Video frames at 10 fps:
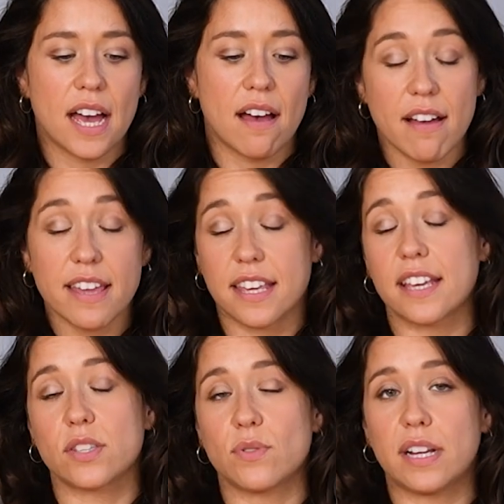I think
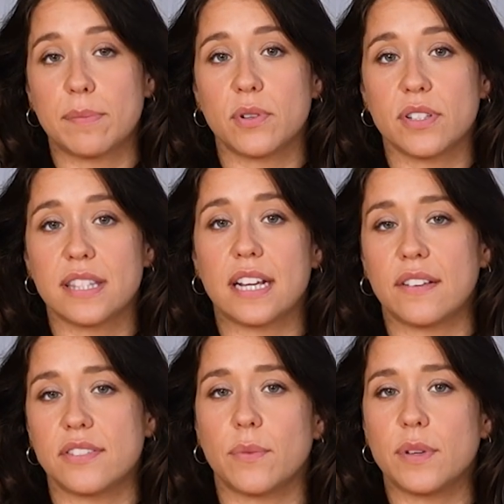it's really important that
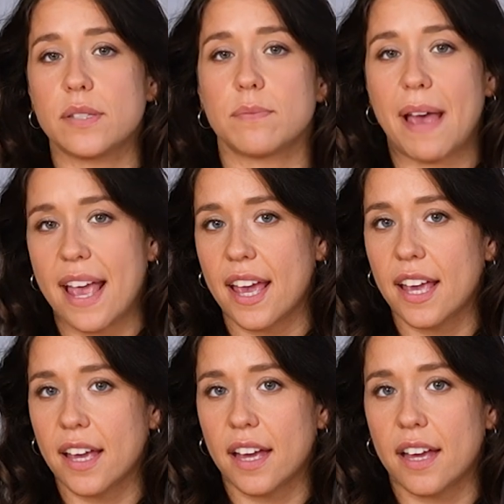if someone's
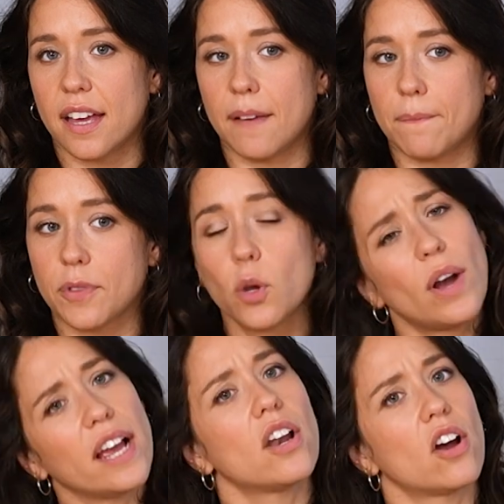paying
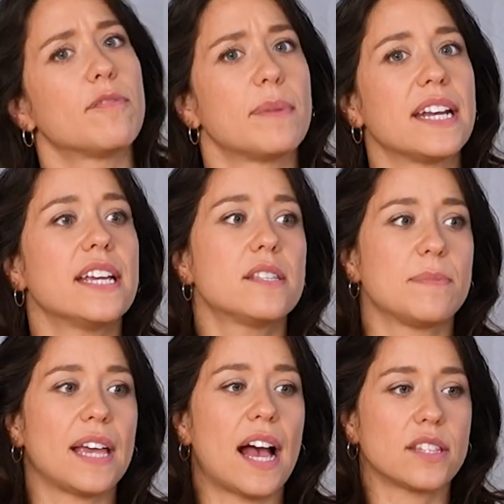quite a lot of money to
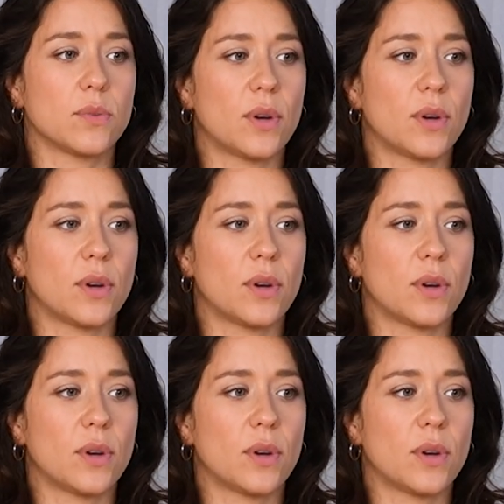be at a